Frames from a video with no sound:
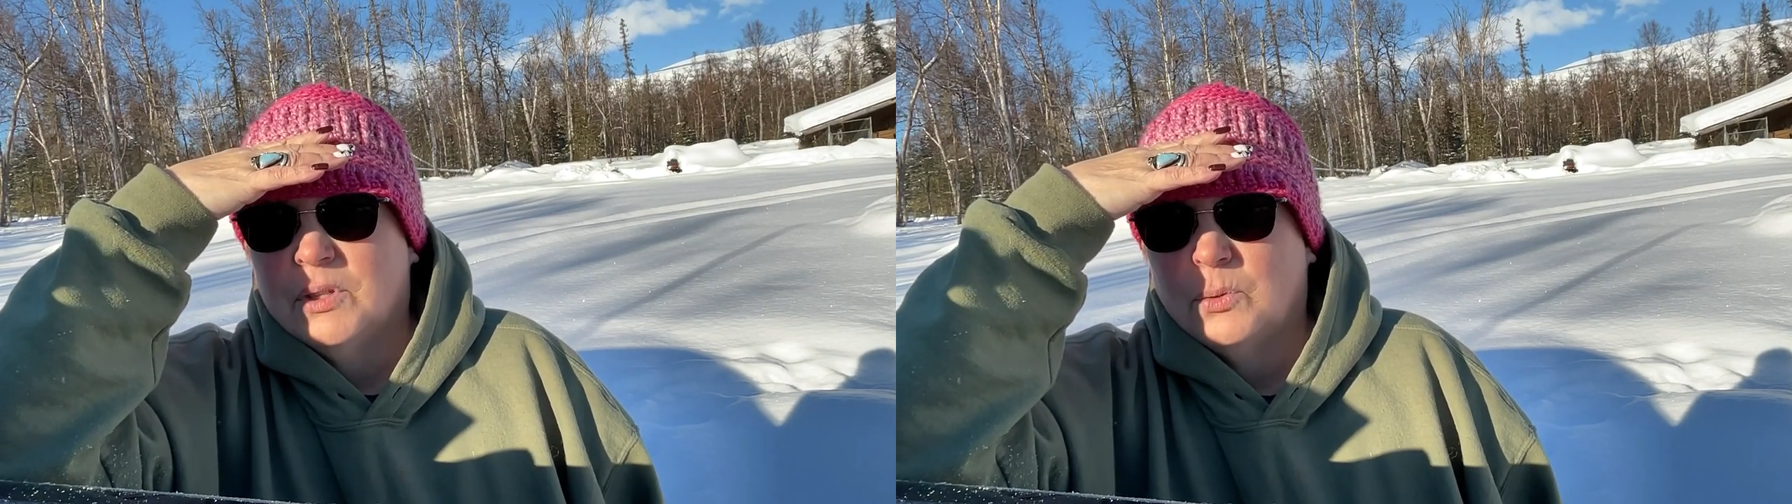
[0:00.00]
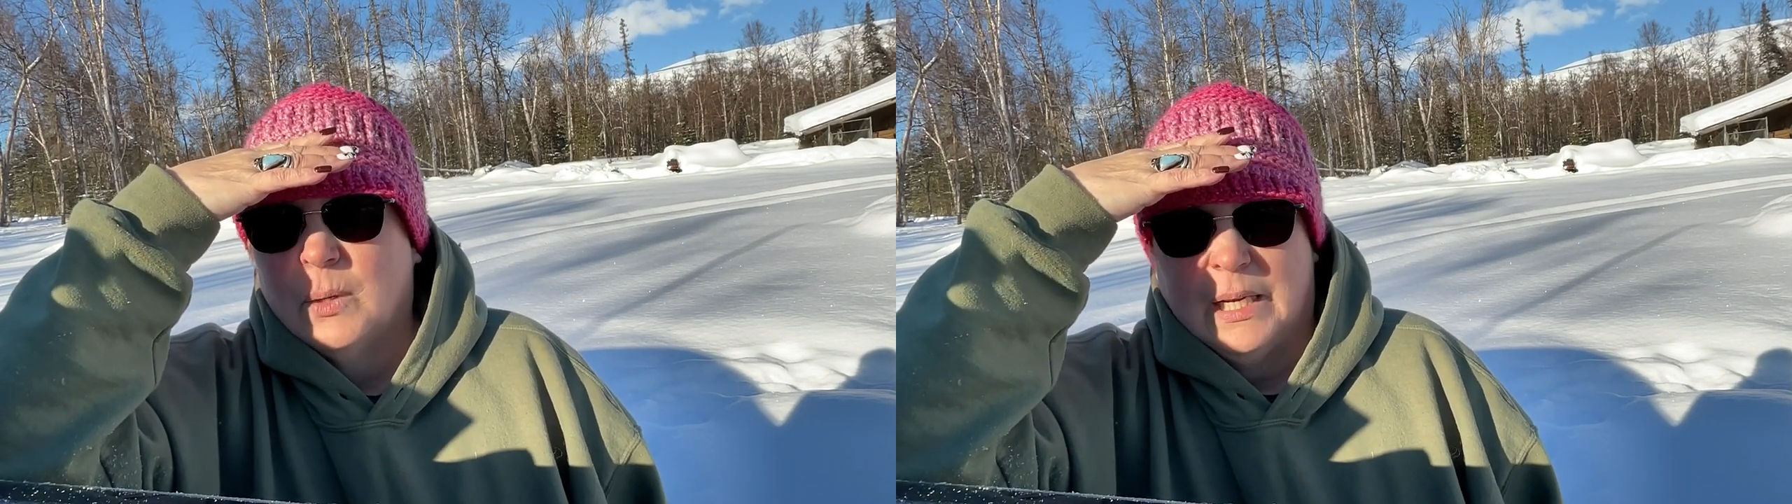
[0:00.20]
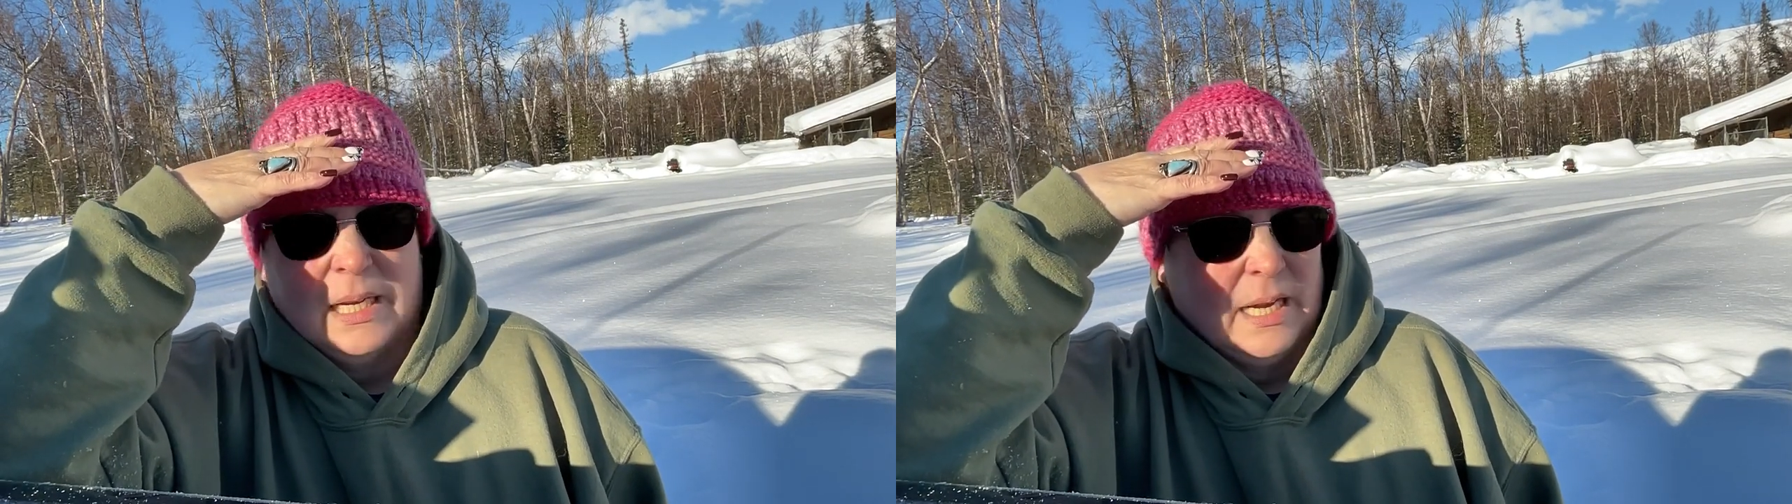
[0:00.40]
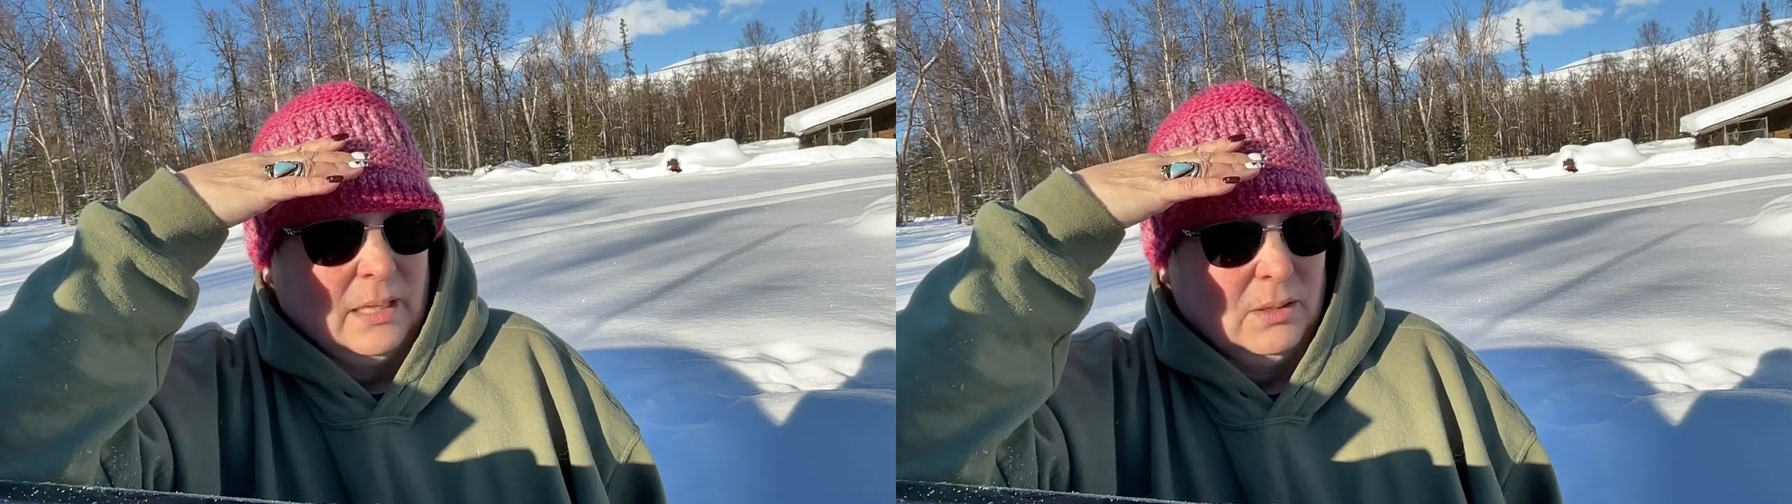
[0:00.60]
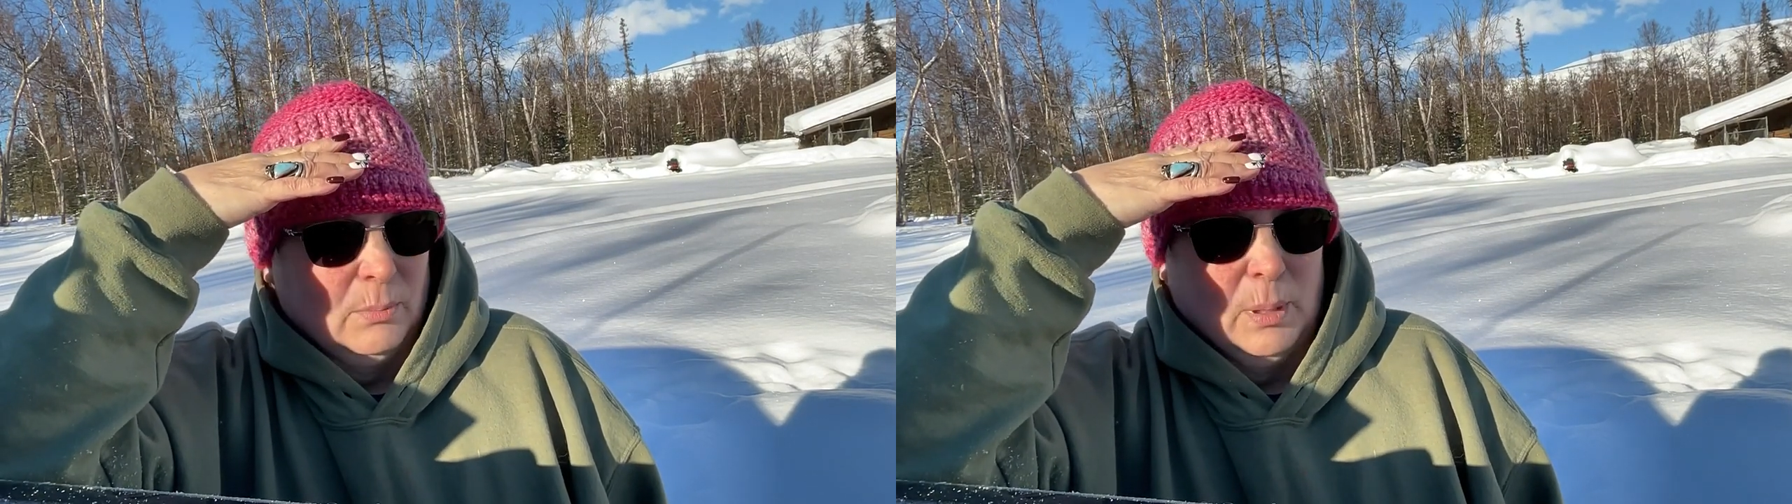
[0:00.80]
29 a
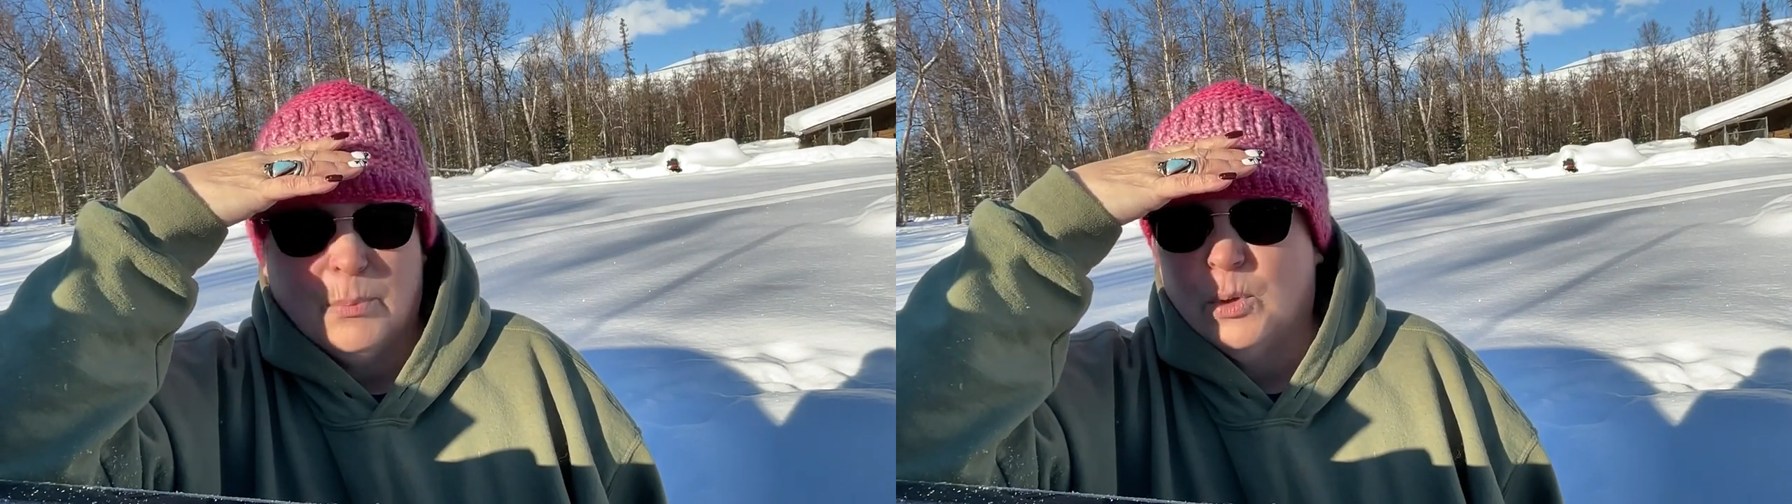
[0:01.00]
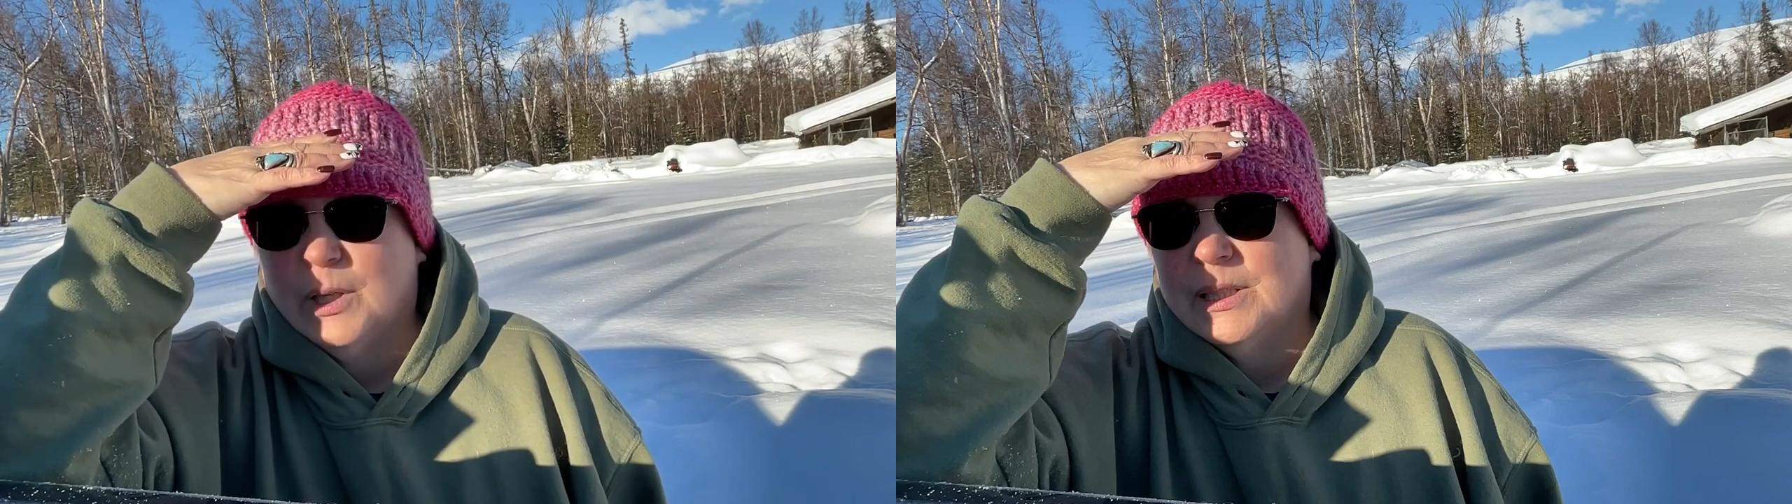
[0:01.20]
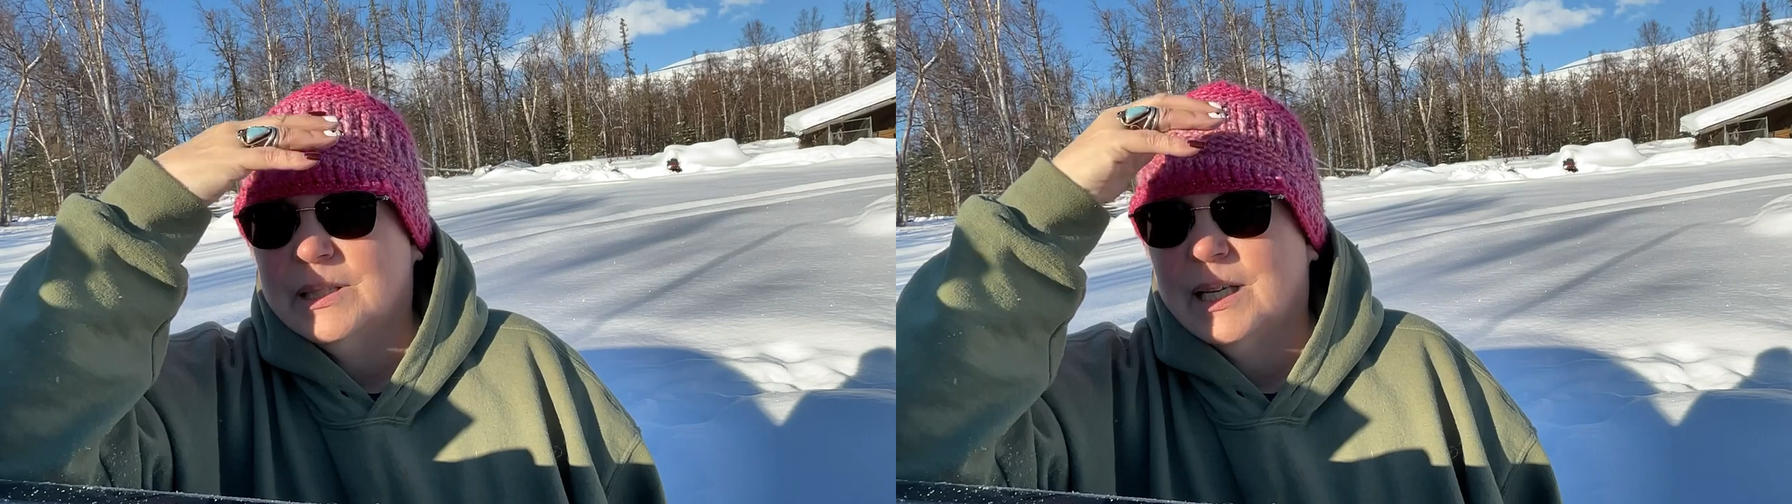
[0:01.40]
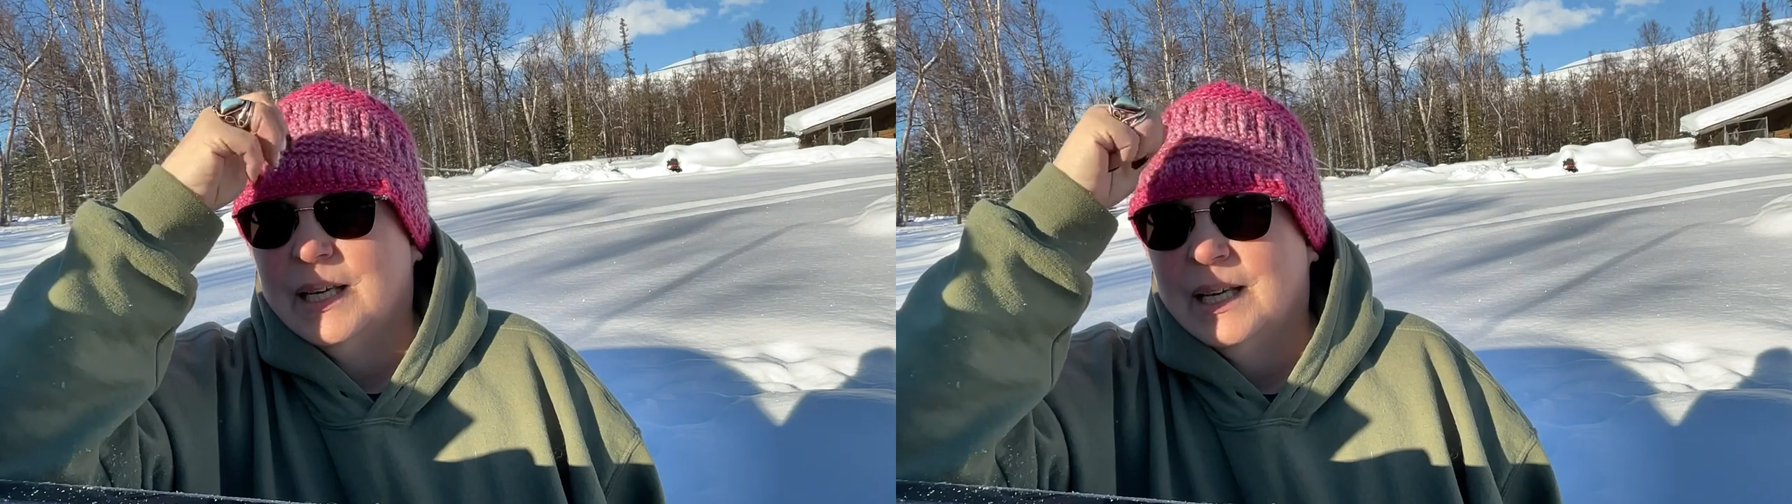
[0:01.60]
little bit more because